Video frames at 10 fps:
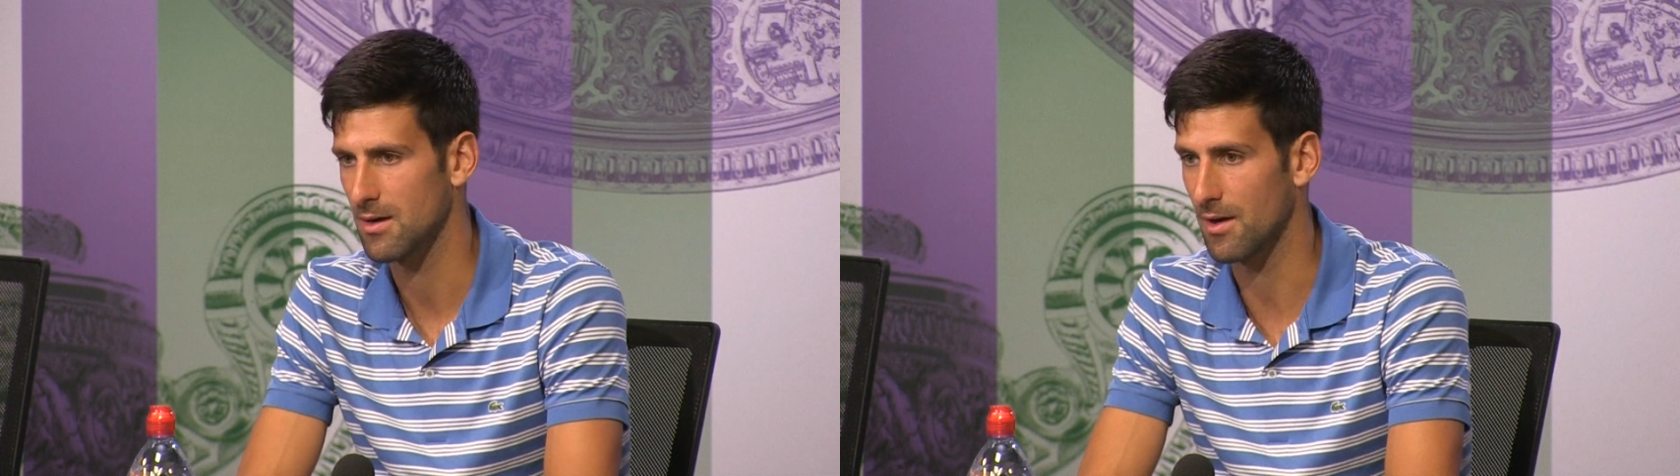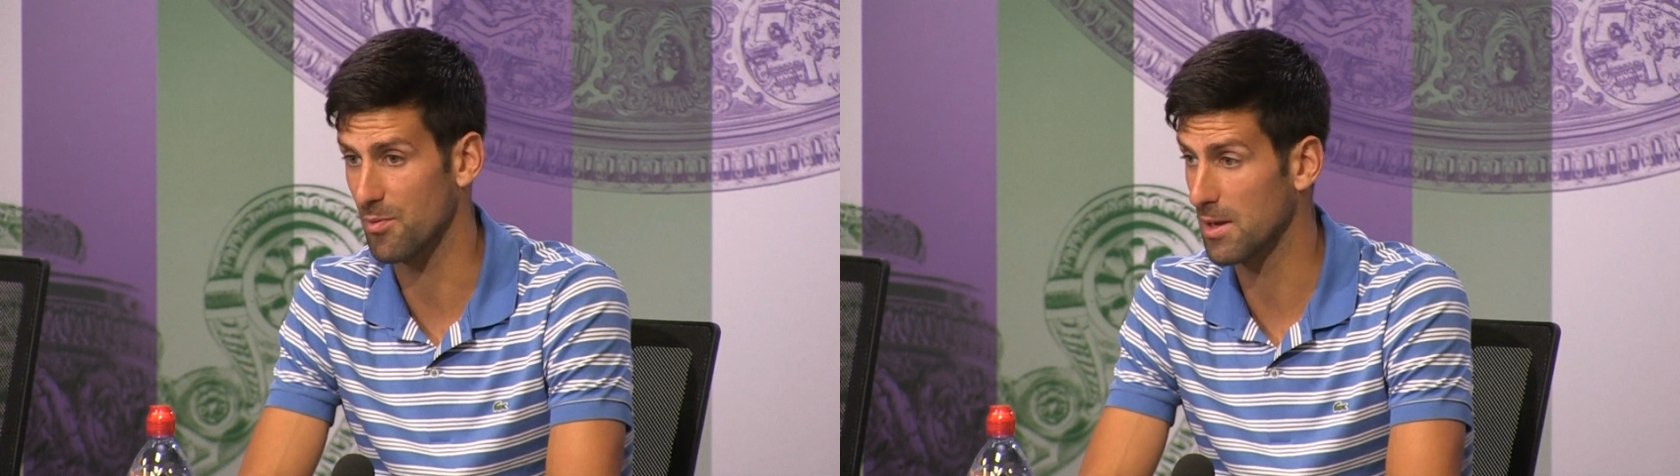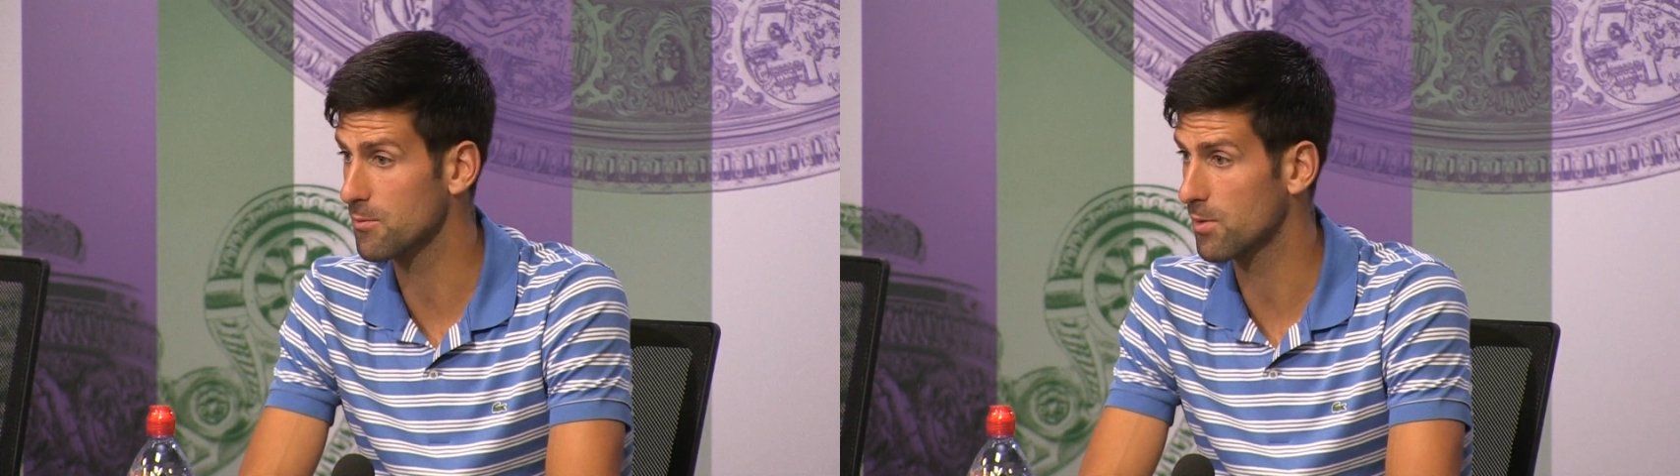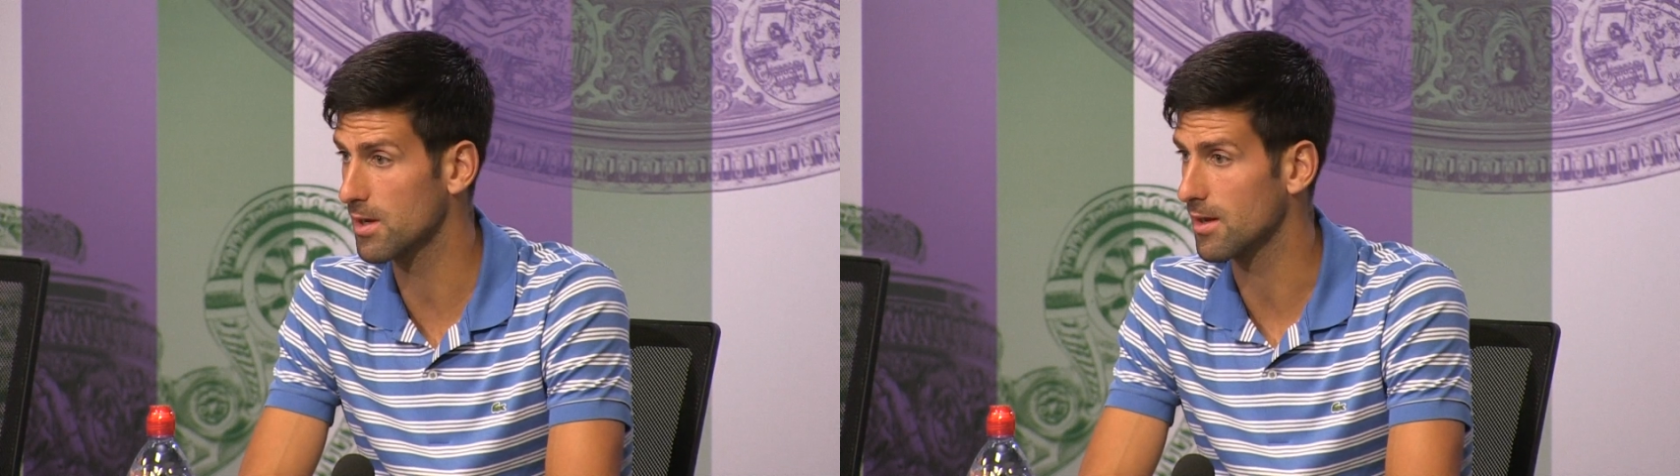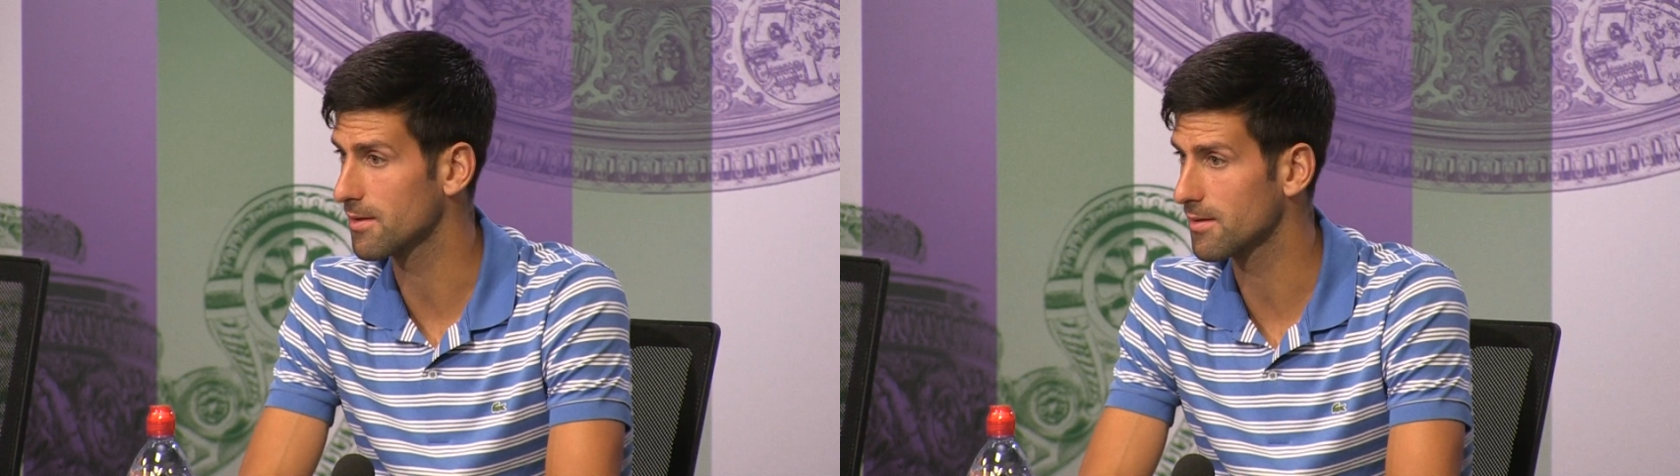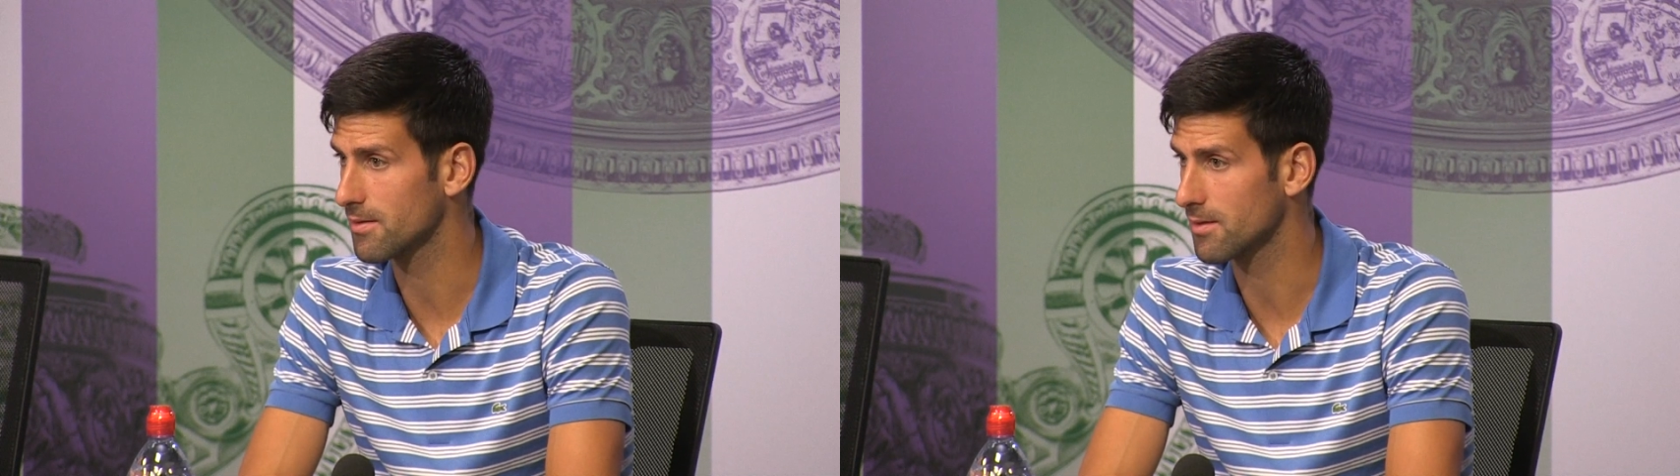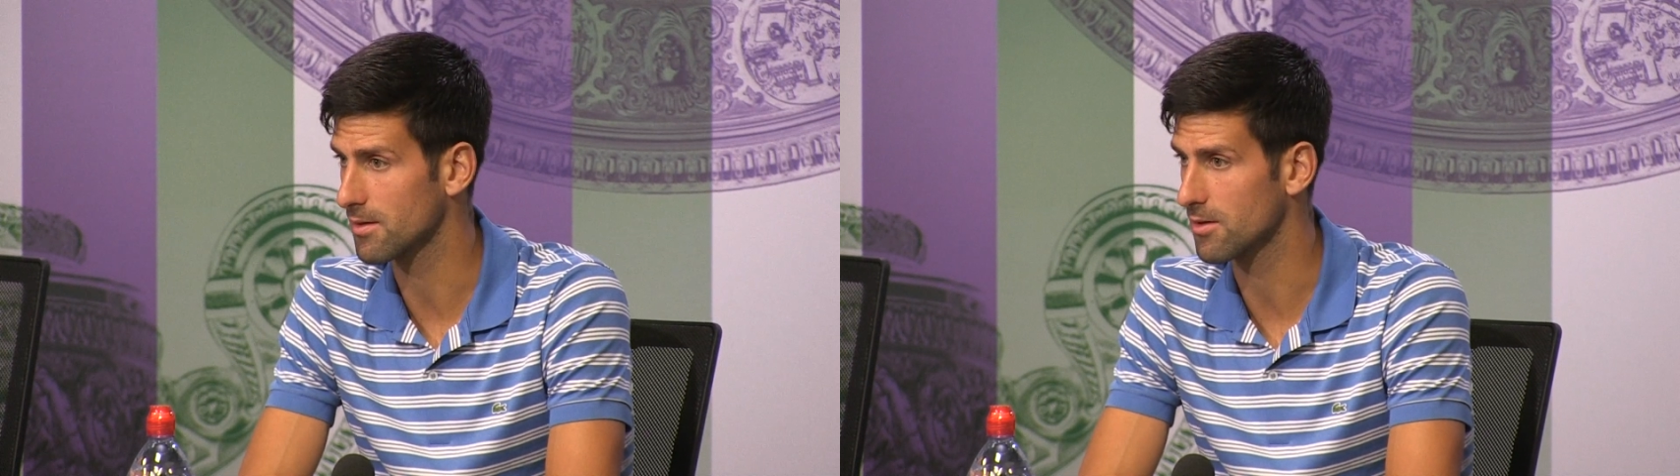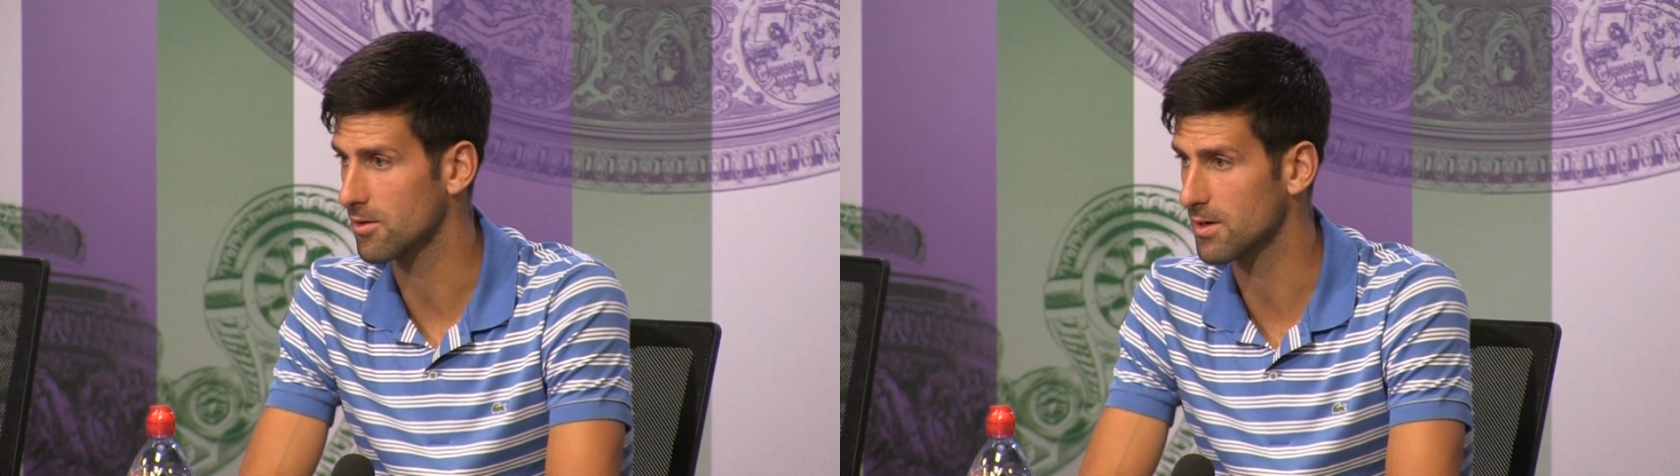I've played well, I
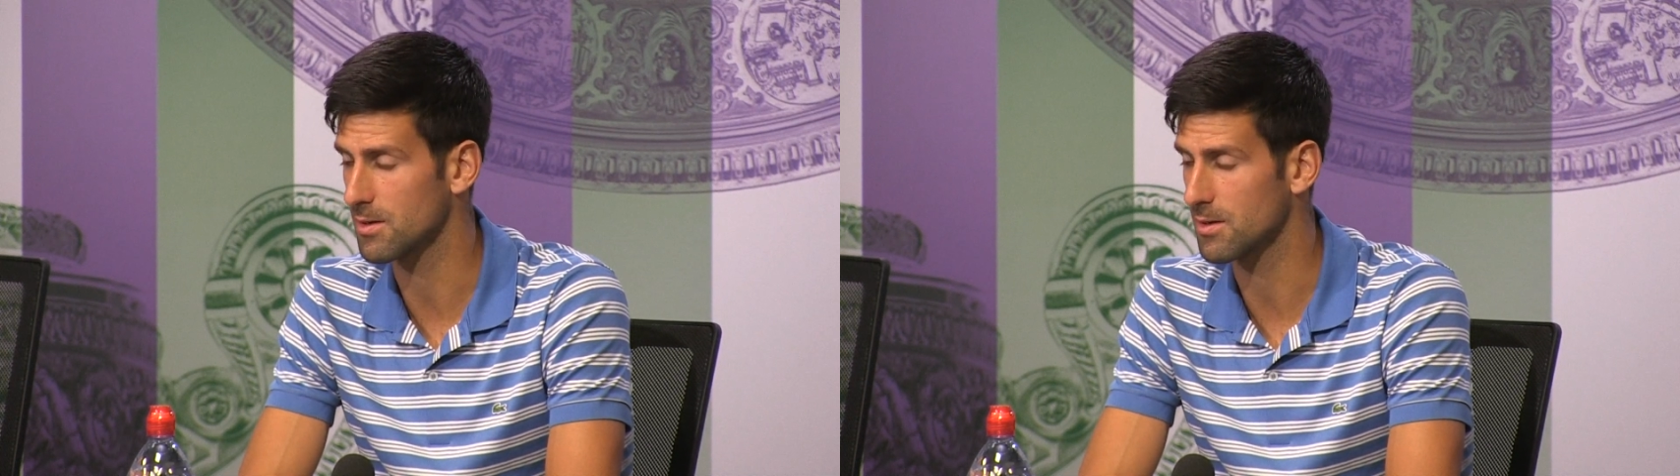think, you know,